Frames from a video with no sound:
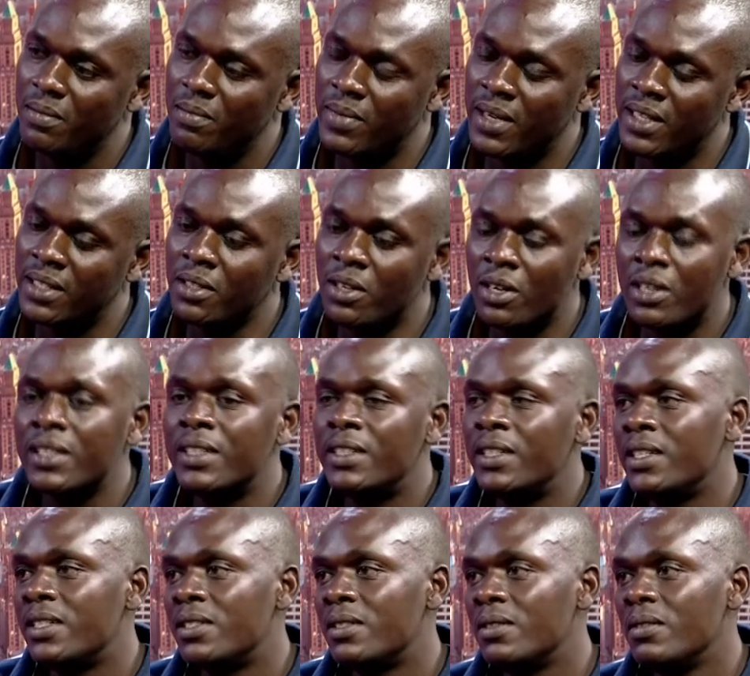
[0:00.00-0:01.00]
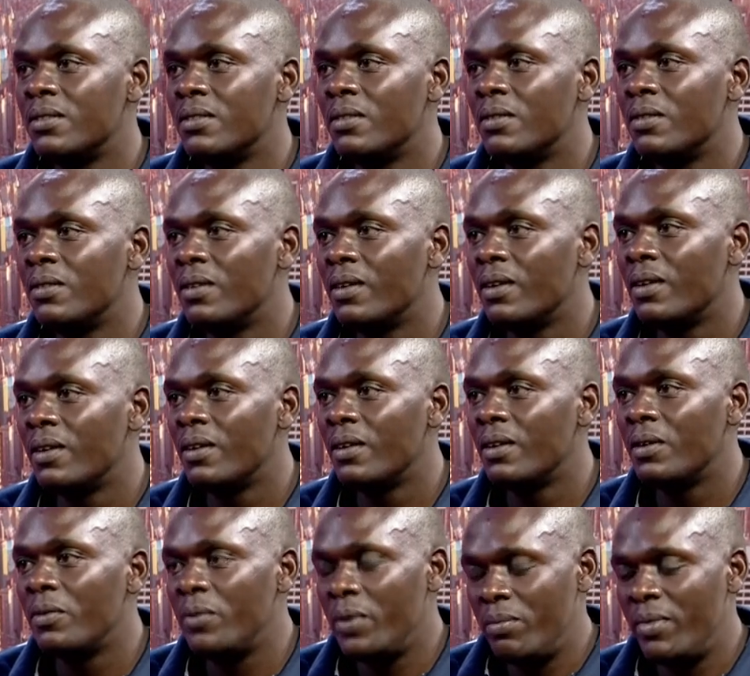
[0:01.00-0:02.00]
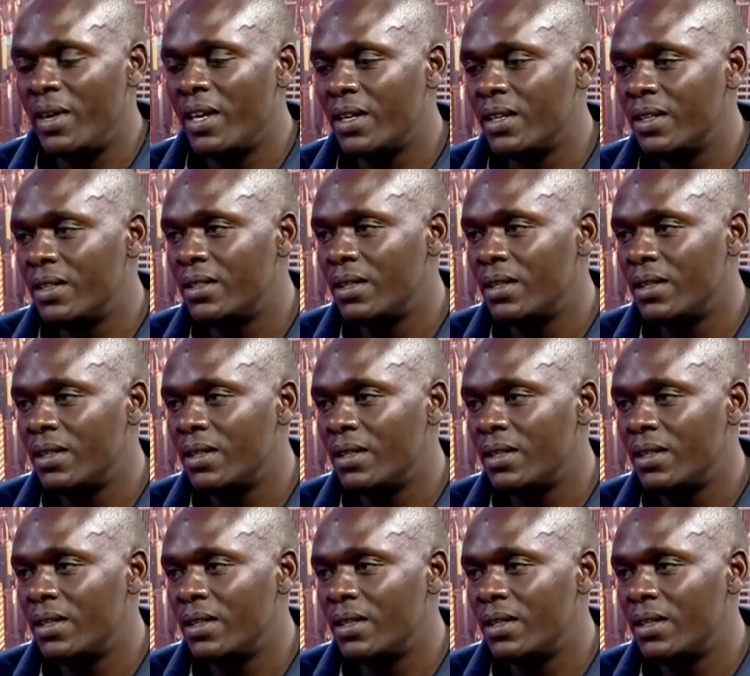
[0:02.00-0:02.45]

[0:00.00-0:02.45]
But God grace, we make